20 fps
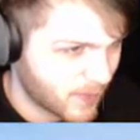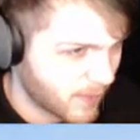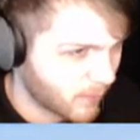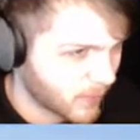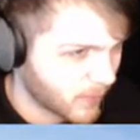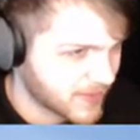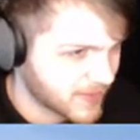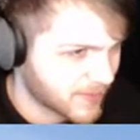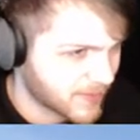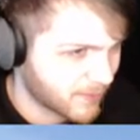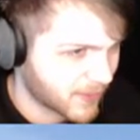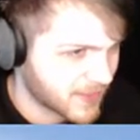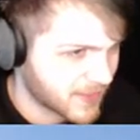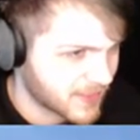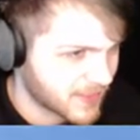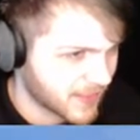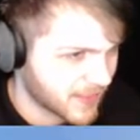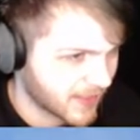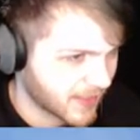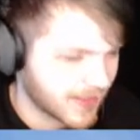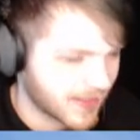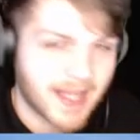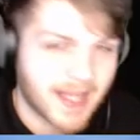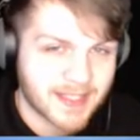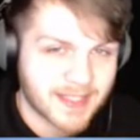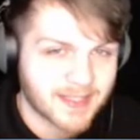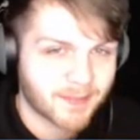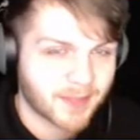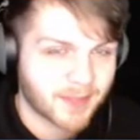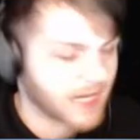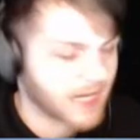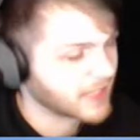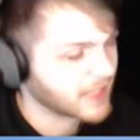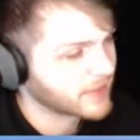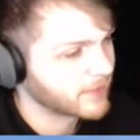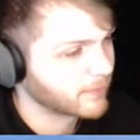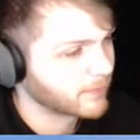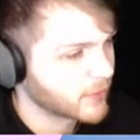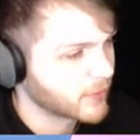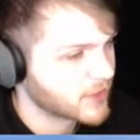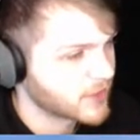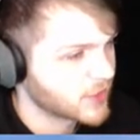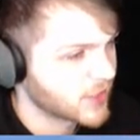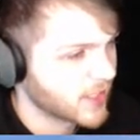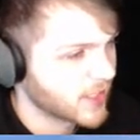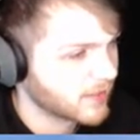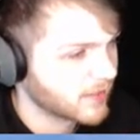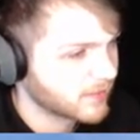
more simplistic, and that's something I can appreciate.